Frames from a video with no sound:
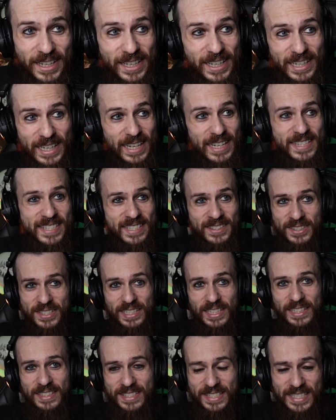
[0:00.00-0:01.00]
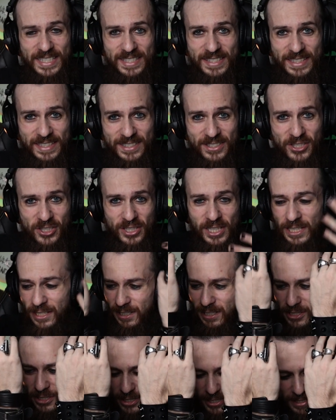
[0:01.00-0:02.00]
And it's easy. It's
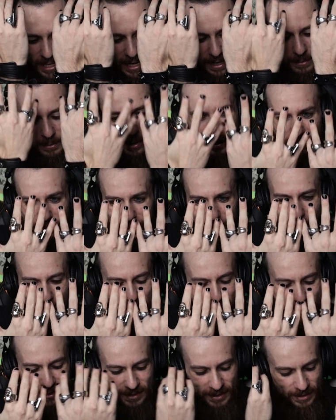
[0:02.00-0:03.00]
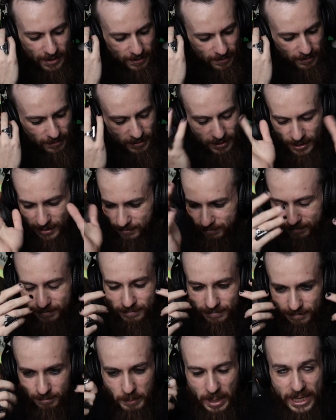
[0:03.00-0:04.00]
literally just like rings.
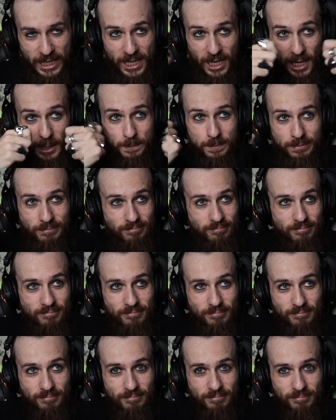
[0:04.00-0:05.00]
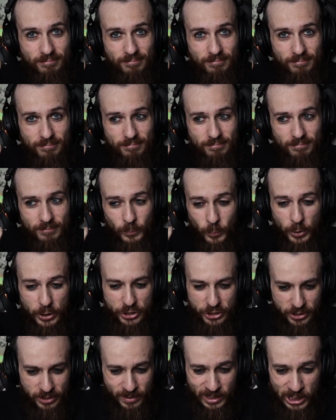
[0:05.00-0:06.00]
Makeup,
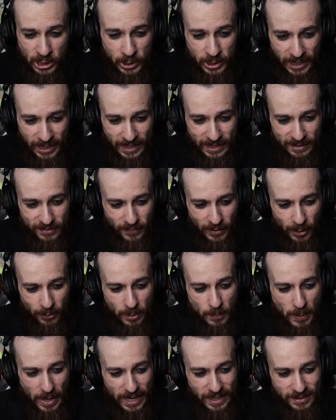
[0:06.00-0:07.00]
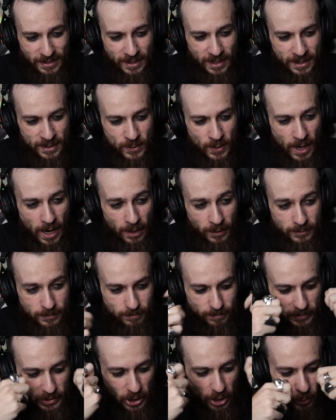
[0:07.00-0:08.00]
which today is very basic as well,
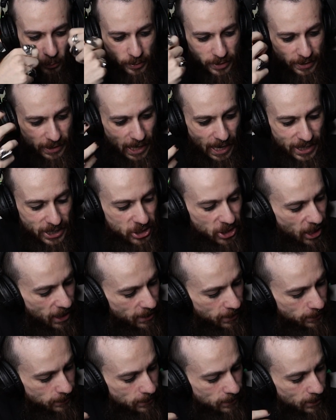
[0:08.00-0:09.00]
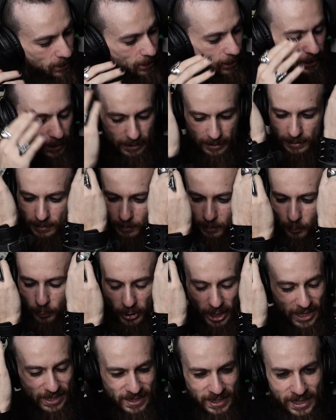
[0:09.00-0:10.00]
not with the eyeshadow,
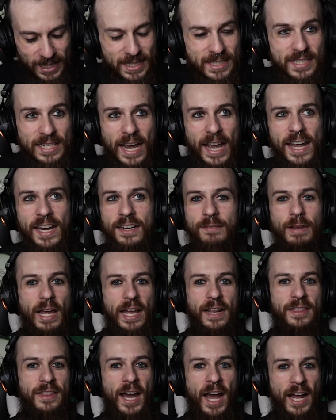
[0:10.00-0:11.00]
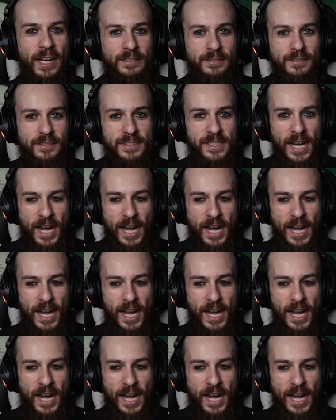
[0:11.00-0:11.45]
bracelets, and done.